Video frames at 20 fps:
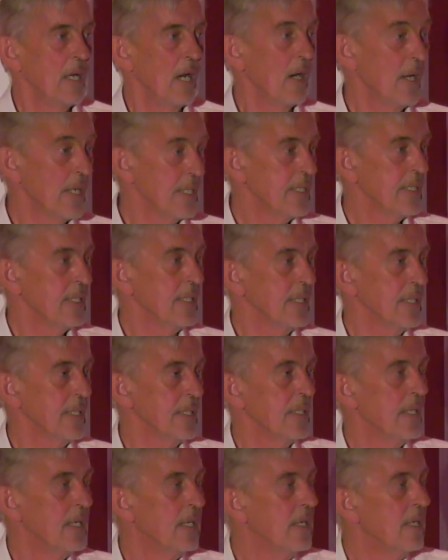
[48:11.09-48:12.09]
IT,
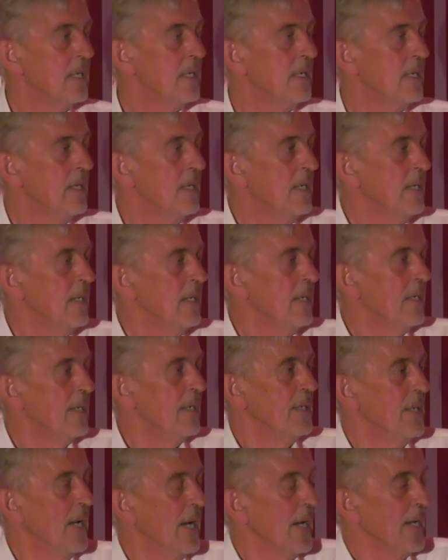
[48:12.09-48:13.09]

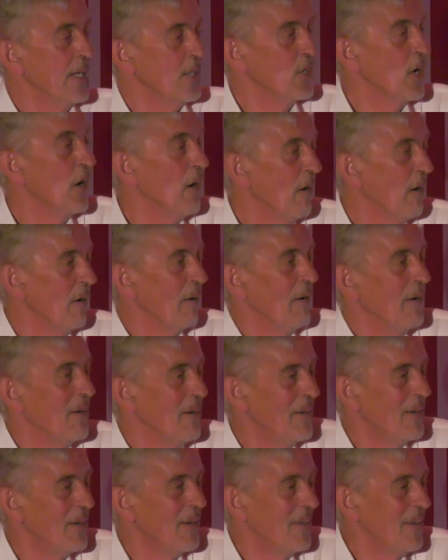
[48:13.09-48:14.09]
and HR.
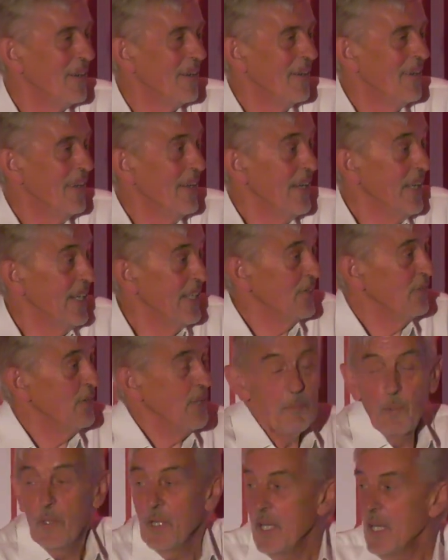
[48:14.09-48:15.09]
Is there
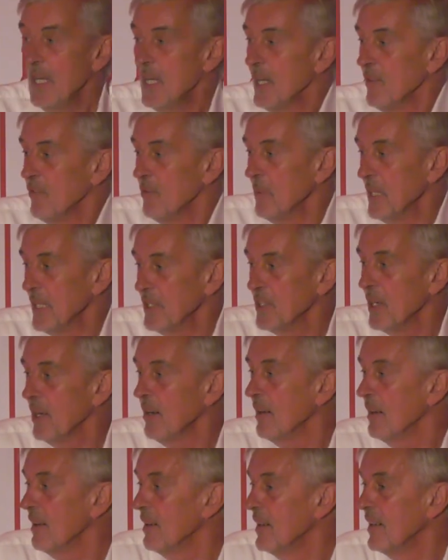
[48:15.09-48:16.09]
anybody here from
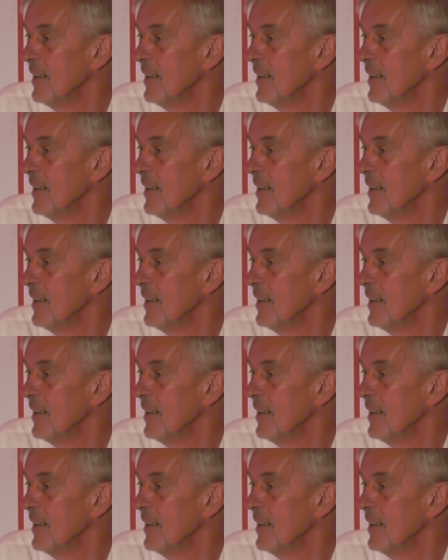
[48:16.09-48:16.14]
HR?